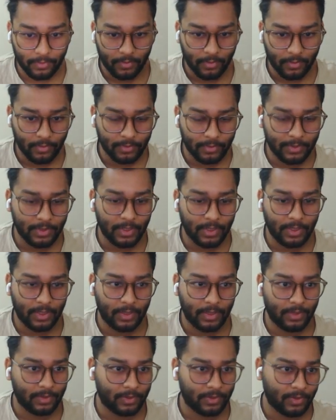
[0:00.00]
let me close
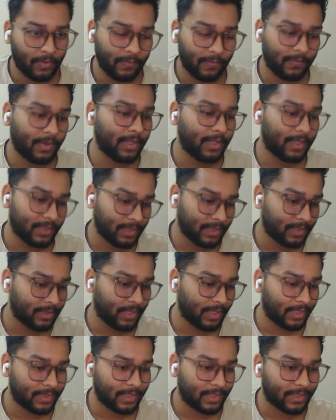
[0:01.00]
the software.
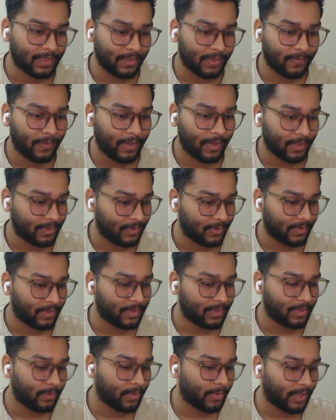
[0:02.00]
This is IsaacSim,
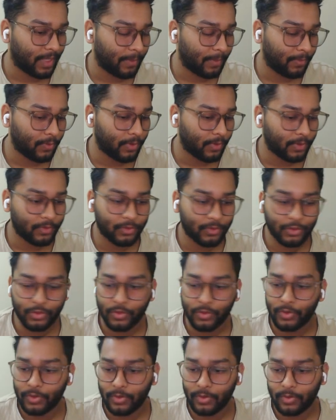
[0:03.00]
as you can see, but I'm going
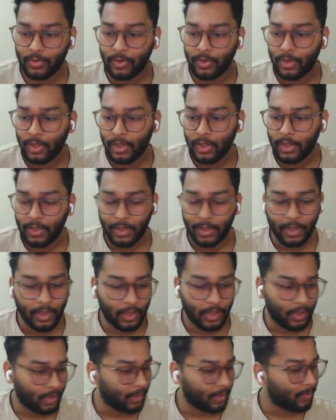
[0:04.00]
to show you
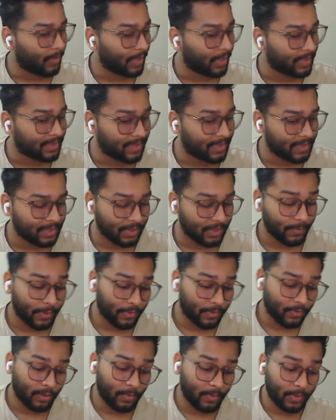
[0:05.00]
my
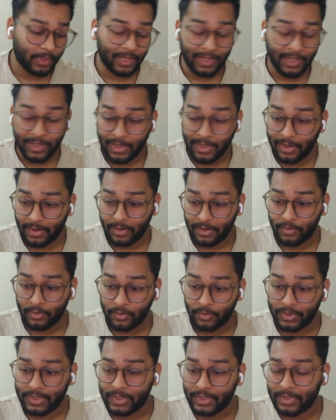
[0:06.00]
system requirement
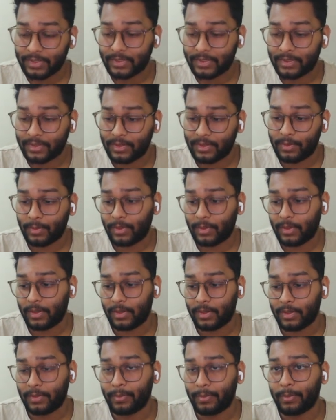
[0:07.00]
here, which is
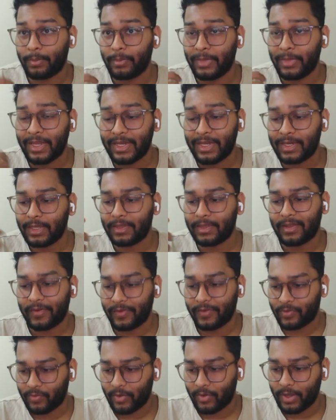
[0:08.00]

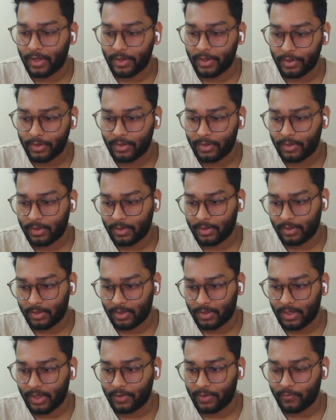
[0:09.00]
meeting the required
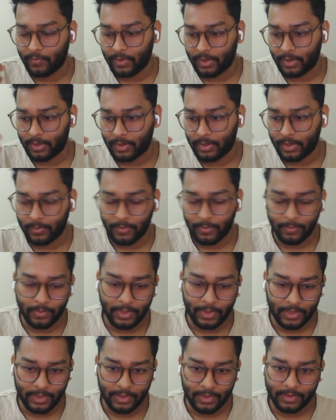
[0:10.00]
hardware
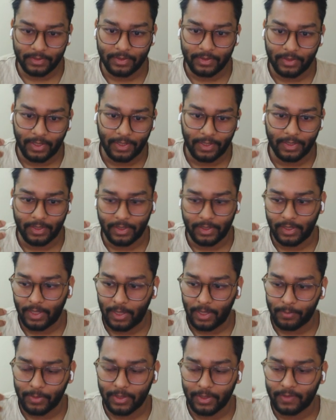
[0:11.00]
capabilities,
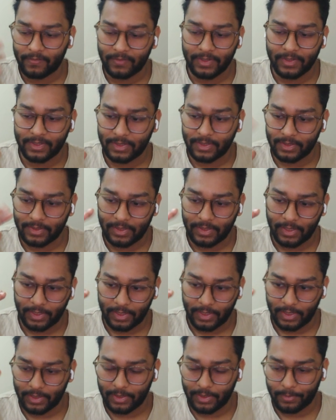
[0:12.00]
and I believe this
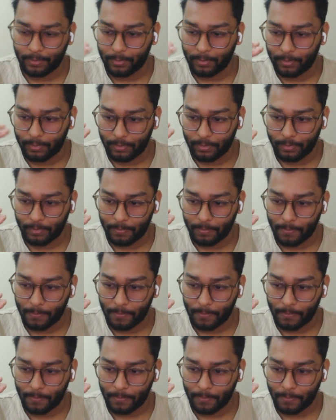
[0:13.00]
is like at the